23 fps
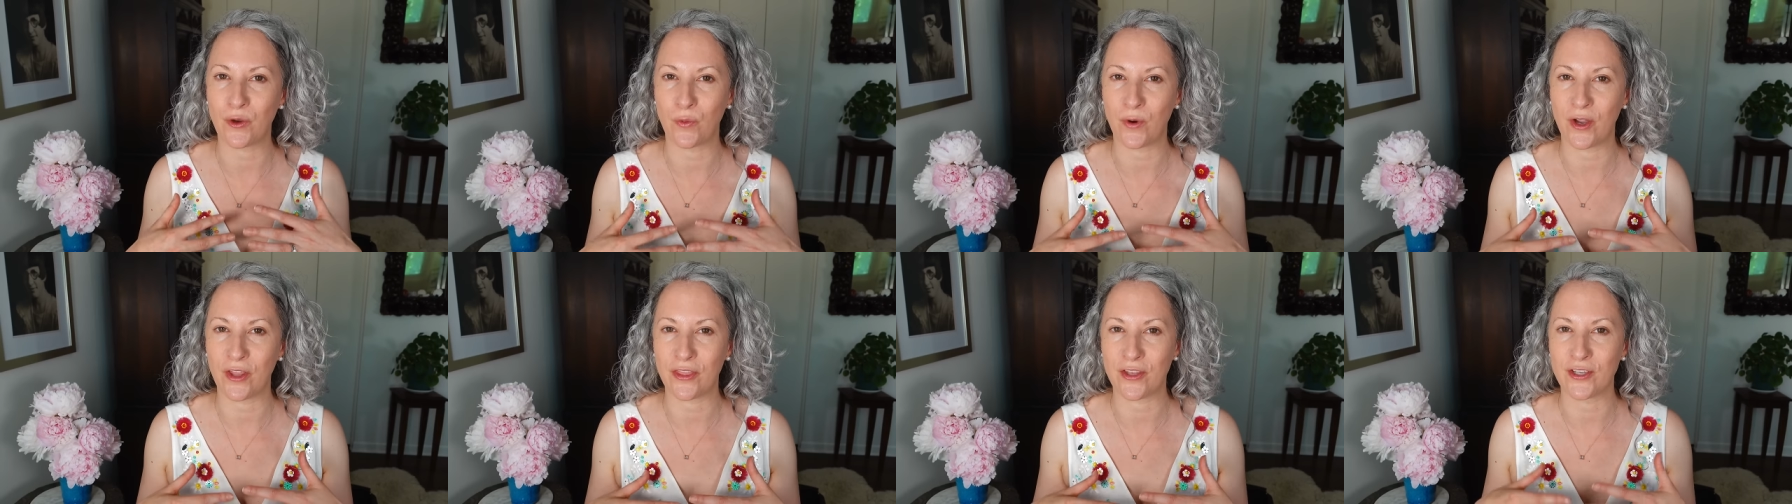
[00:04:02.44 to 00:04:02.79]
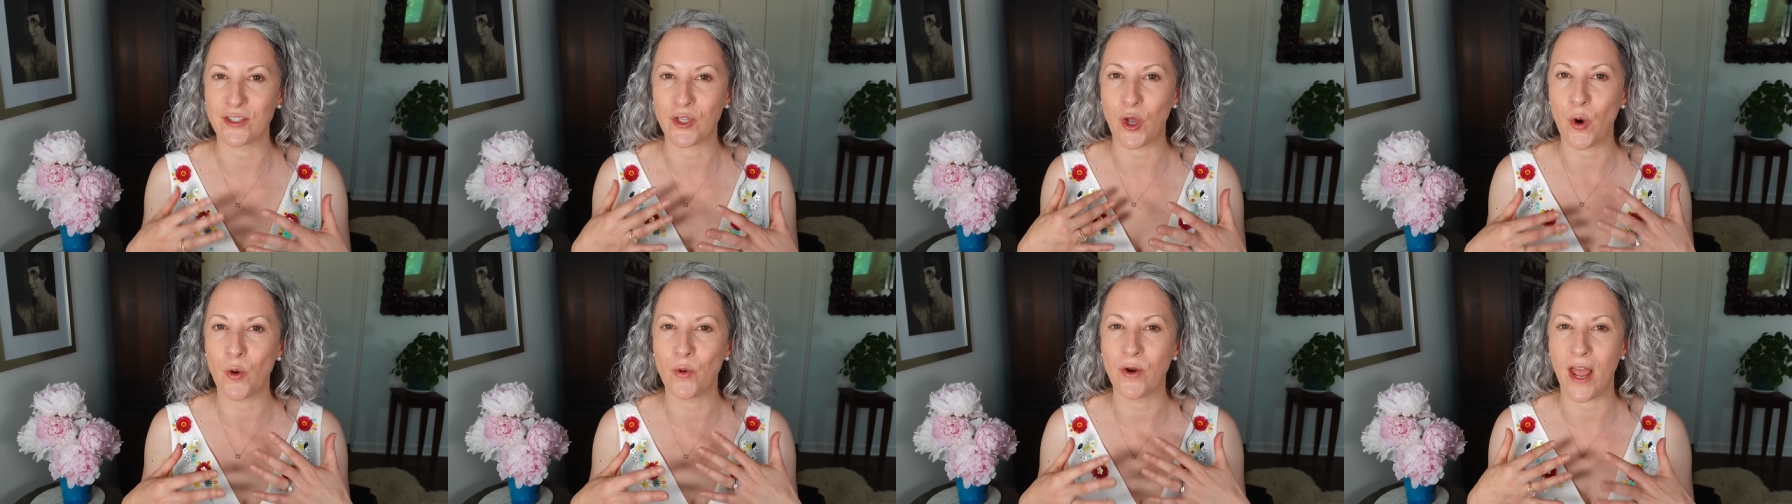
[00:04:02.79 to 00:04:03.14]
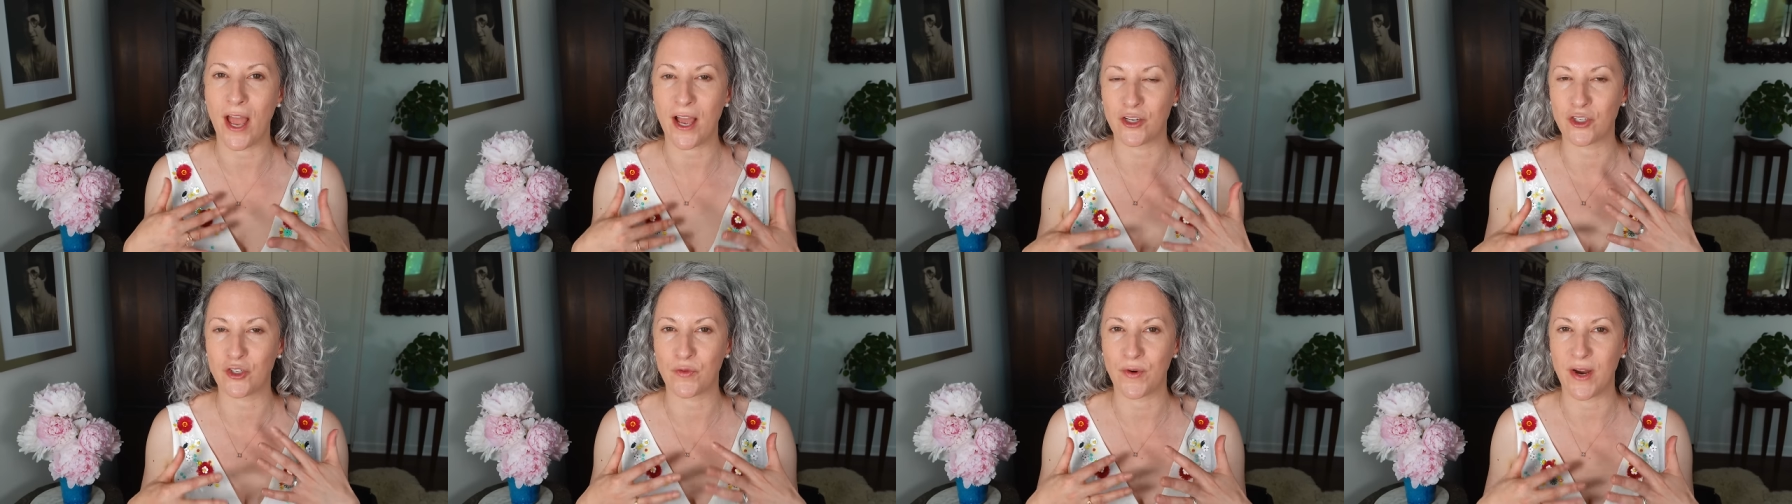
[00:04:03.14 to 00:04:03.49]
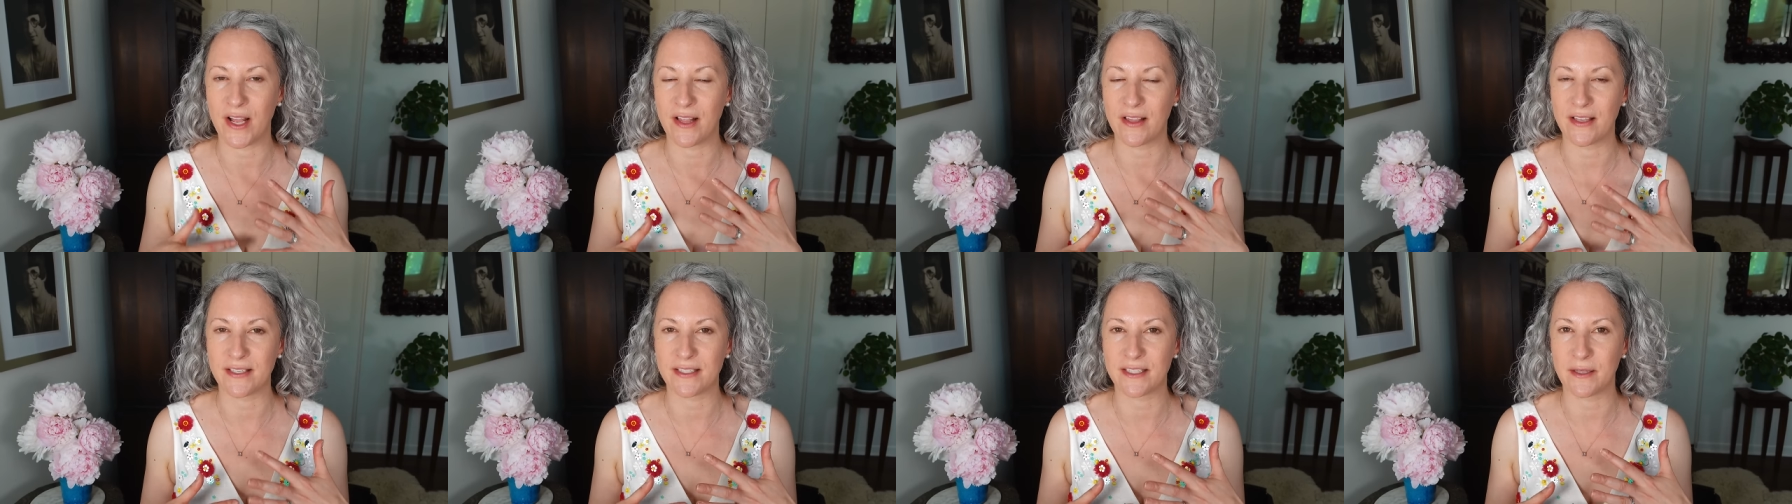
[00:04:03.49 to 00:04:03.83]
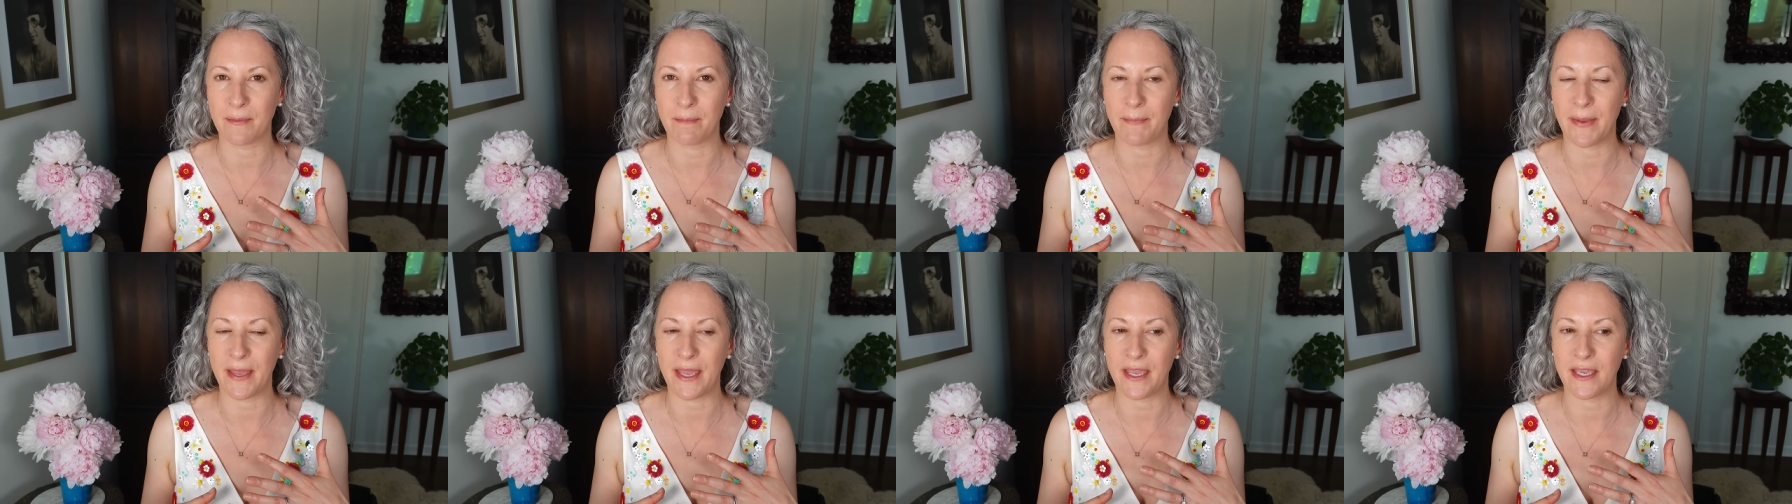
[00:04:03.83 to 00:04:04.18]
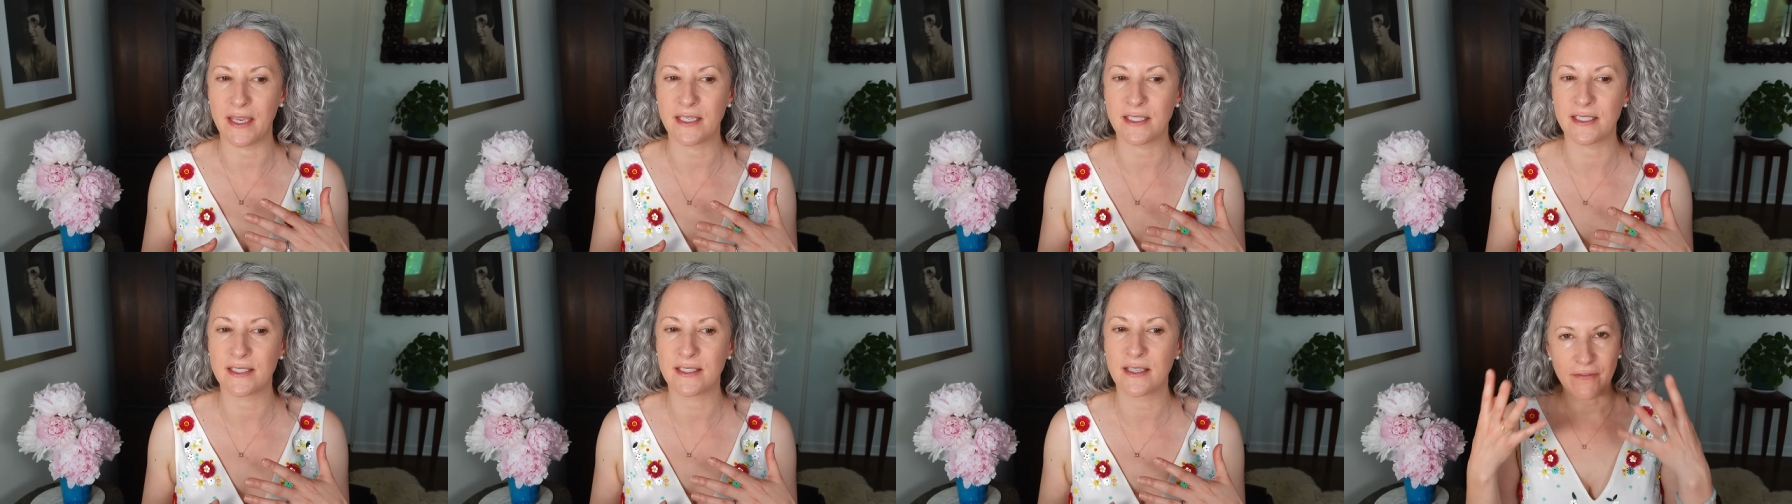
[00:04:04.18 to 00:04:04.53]
with this Au Naturel as the
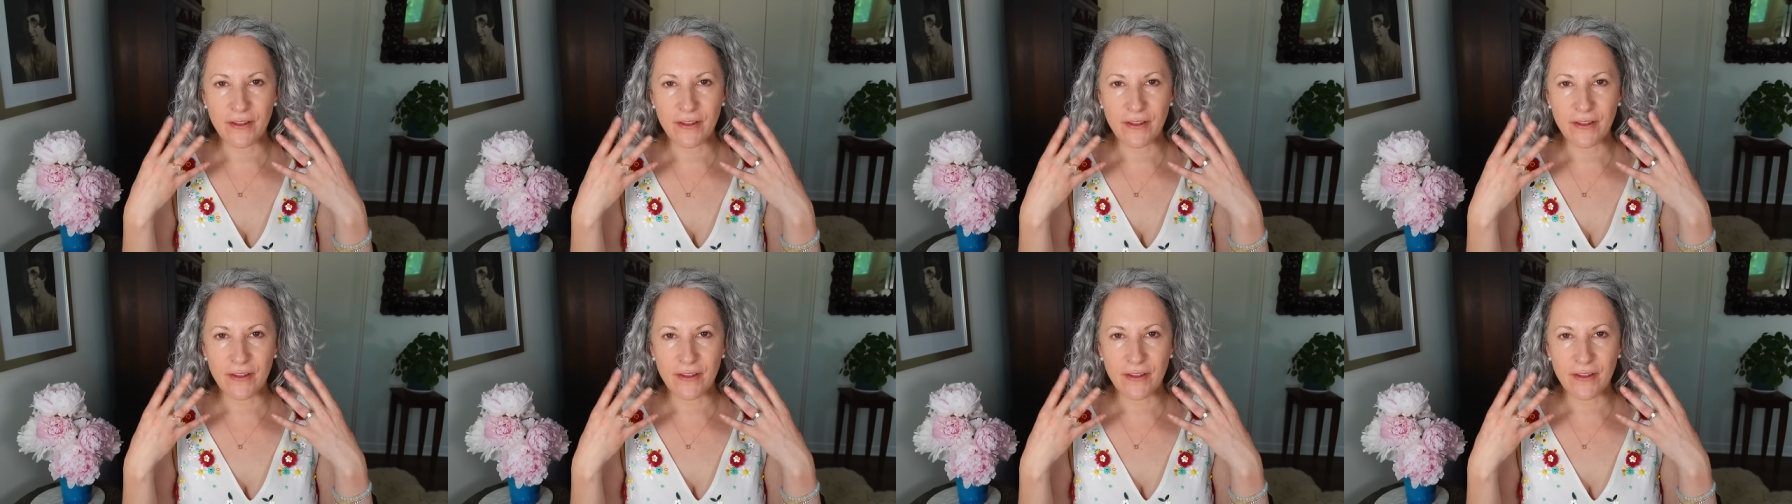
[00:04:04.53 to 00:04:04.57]
base,